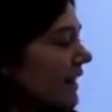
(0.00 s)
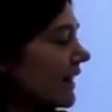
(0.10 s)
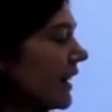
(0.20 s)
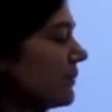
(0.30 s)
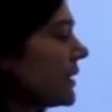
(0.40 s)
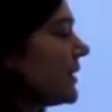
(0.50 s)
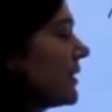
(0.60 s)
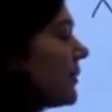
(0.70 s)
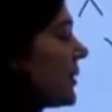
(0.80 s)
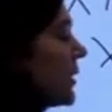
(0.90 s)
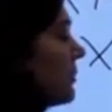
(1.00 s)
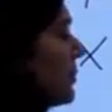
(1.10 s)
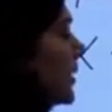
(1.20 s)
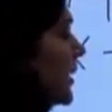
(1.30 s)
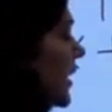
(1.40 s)
that means I'm going to
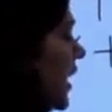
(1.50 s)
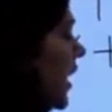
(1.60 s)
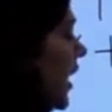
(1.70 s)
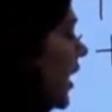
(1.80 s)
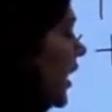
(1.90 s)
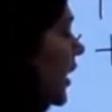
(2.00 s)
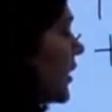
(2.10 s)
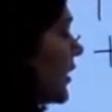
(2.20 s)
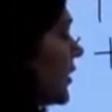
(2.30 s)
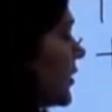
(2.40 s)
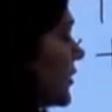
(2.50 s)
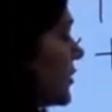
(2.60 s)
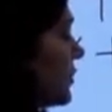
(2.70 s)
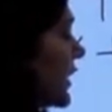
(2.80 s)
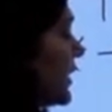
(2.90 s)
put a
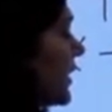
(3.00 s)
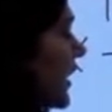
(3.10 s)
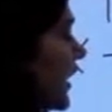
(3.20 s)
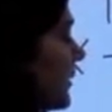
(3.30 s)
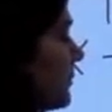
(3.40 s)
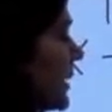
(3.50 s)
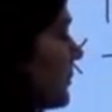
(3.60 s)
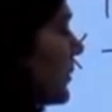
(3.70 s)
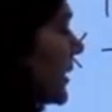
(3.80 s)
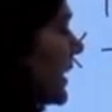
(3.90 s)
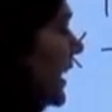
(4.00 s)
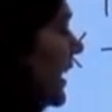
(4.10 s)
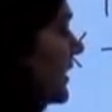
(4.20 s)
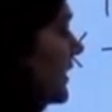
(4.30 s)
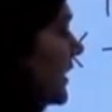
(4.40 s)
closed big point
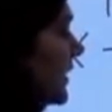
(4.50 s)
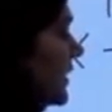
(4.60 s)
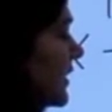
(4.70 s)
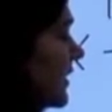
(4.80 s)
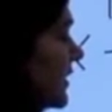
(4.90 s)
at 6.